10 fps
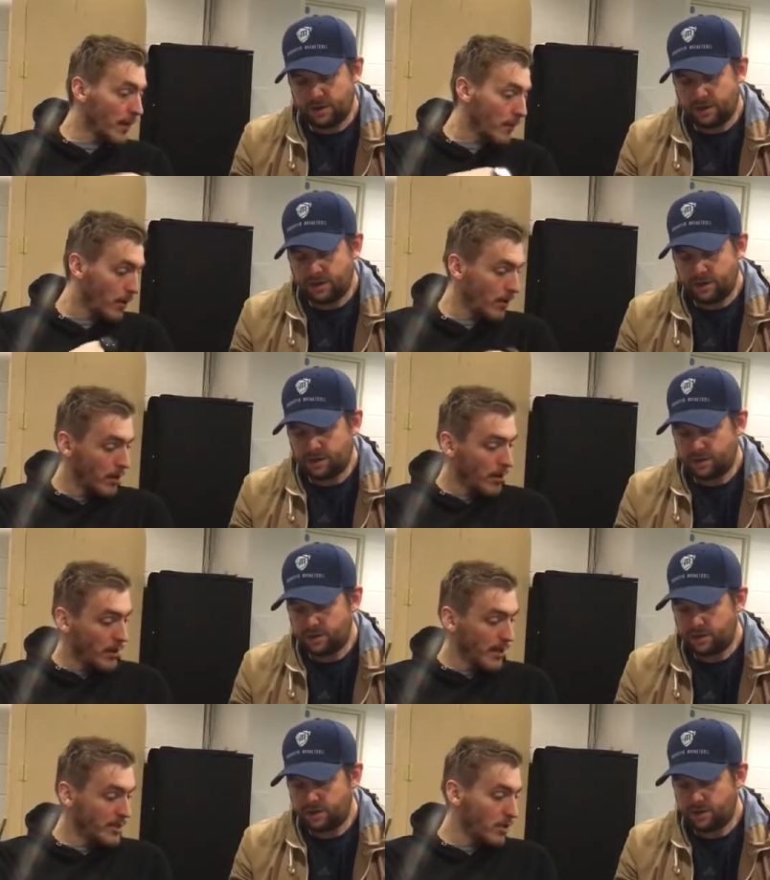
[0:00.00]
Speaker 1: twenty-one? Yeah.
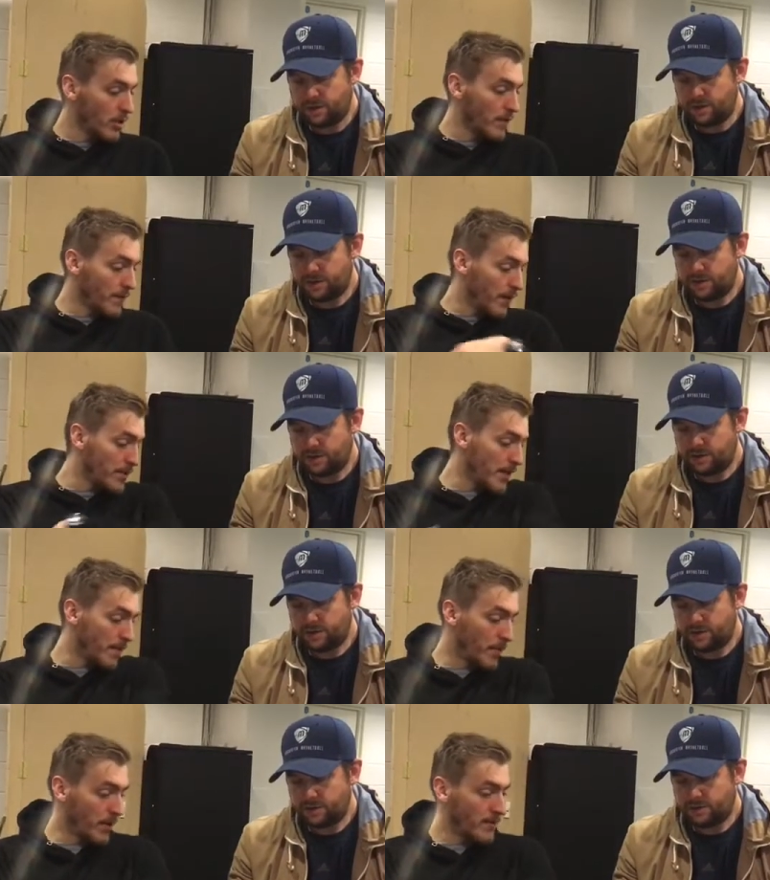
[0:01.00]
He scored the first
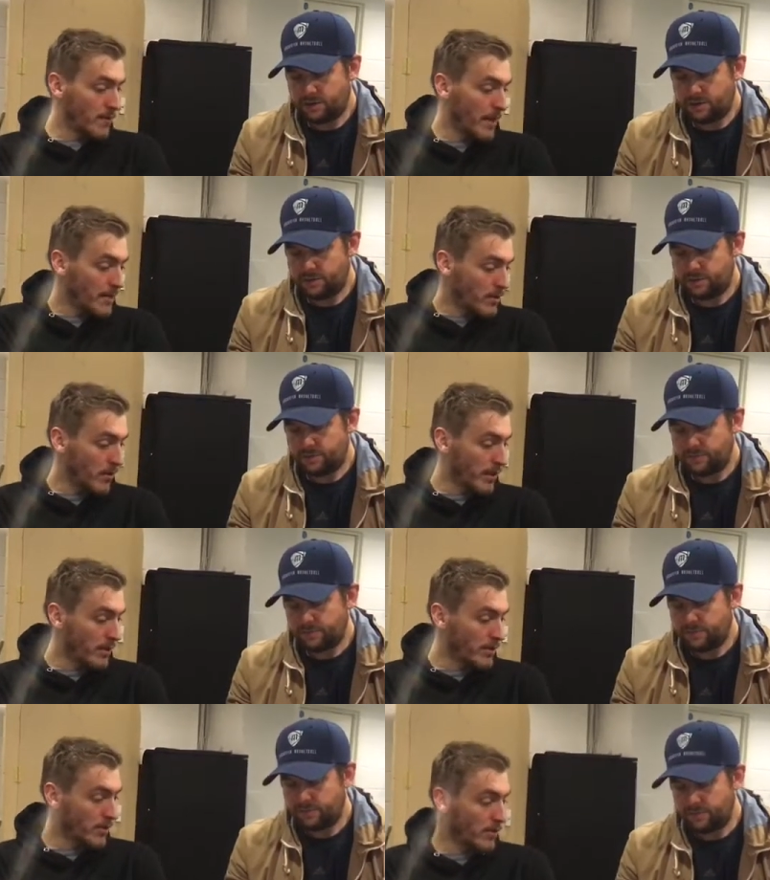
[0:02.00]
seven points from my score, and
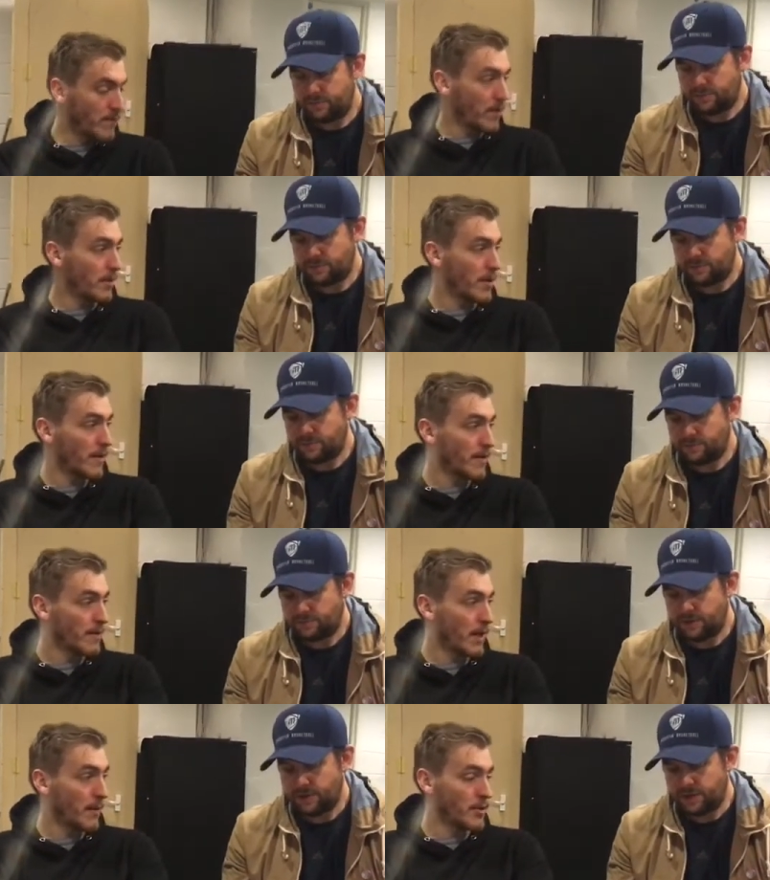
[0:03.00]
he only scored four more
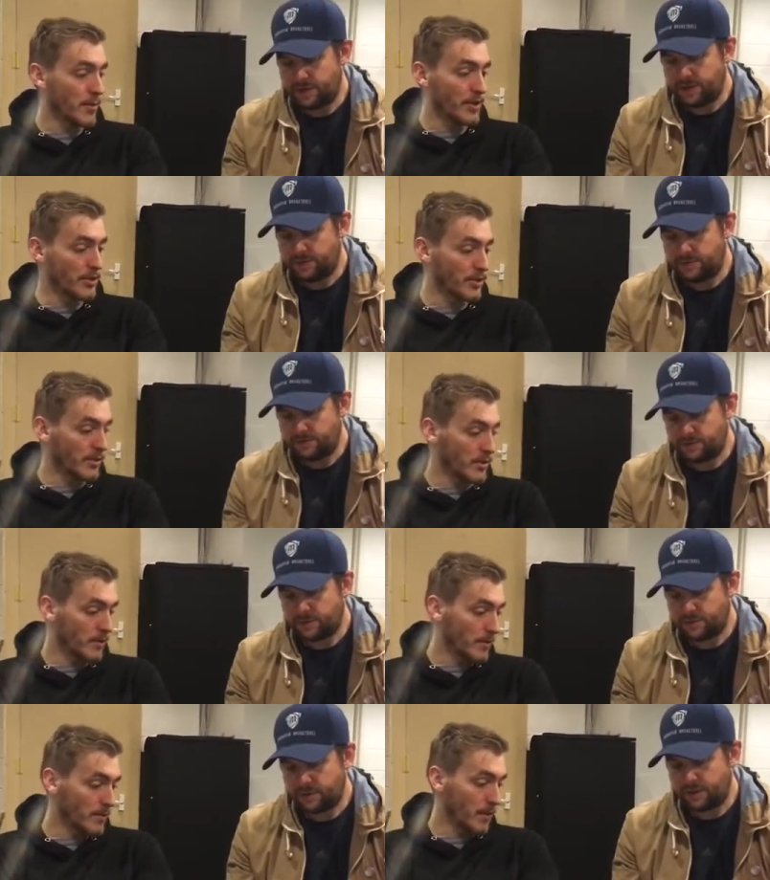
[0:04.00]
after that, yeah, which yeah. they adjusted to
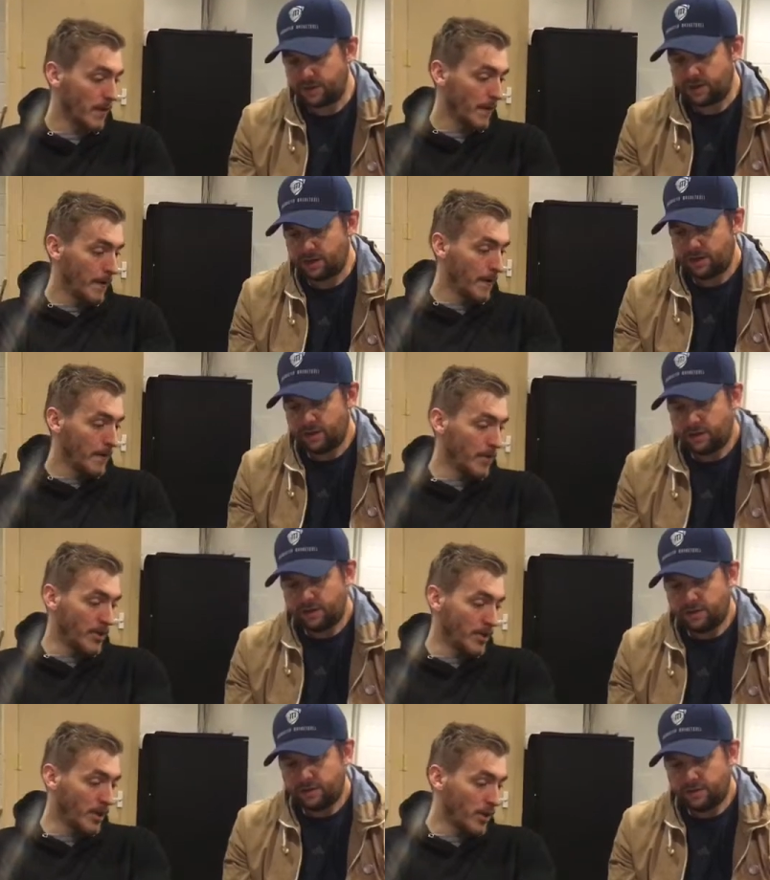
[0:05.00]
him. Yeah, so yeah.
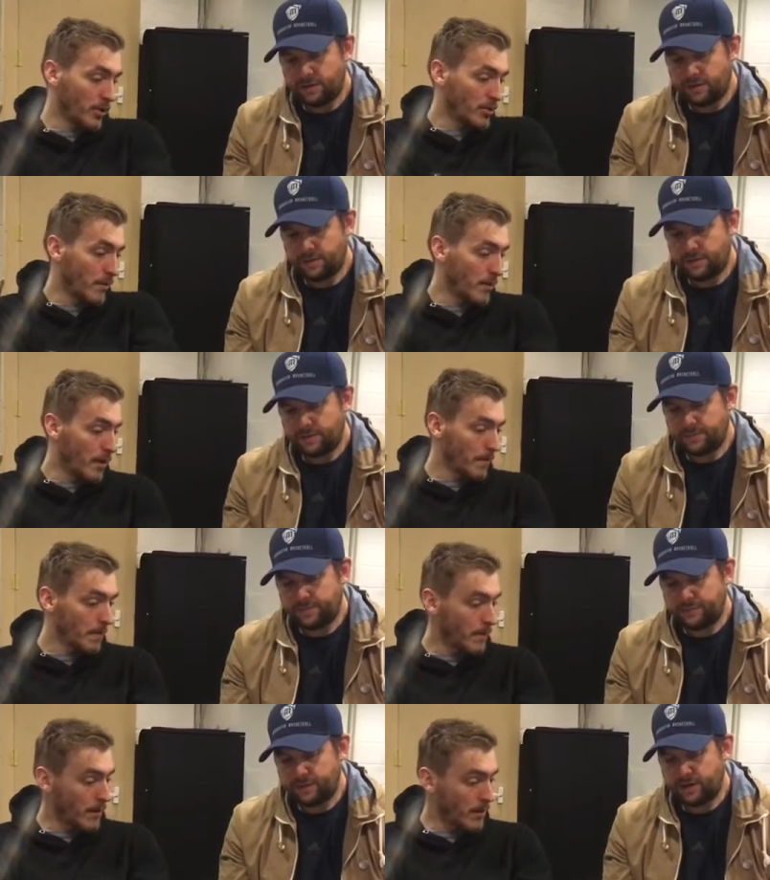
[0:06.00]
Richard did a good job on him,
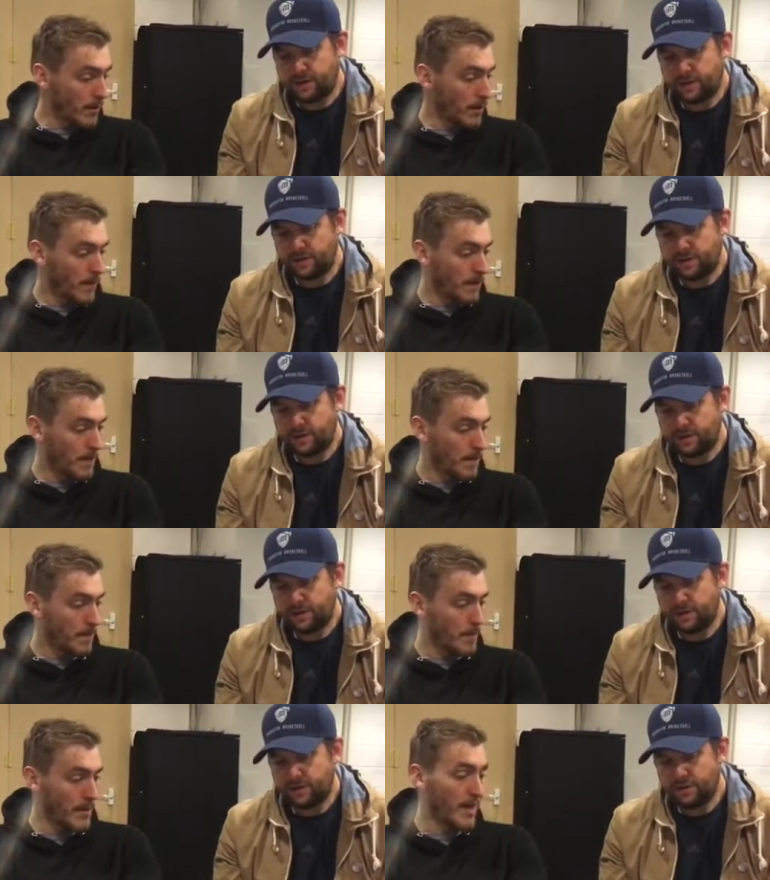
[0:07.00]
yeah. and
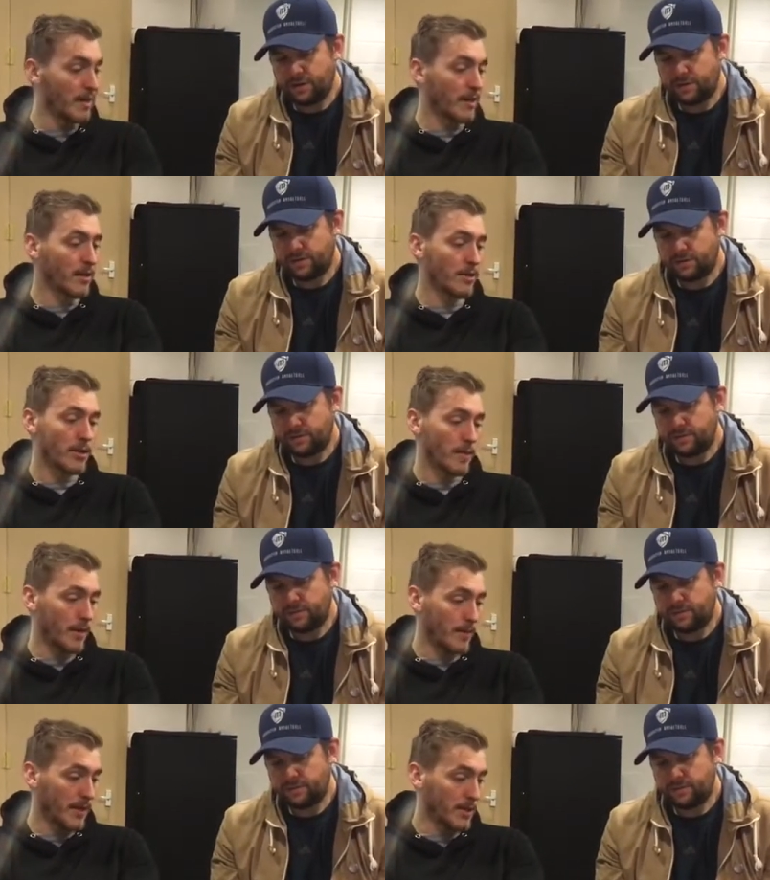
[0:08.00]
um, Bailey did a good job on
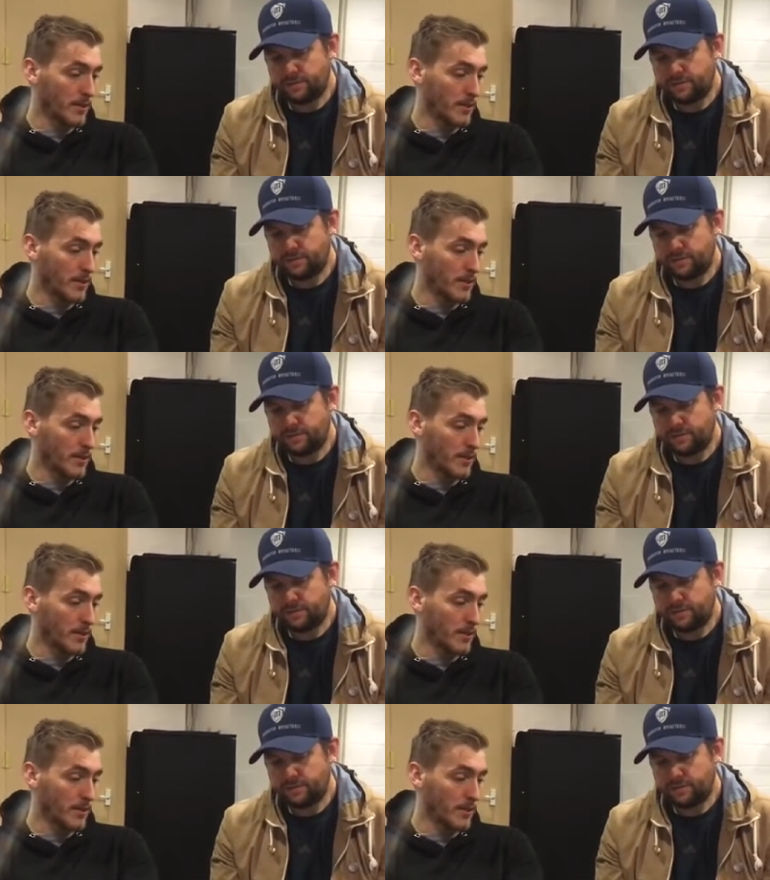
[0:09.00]
him when he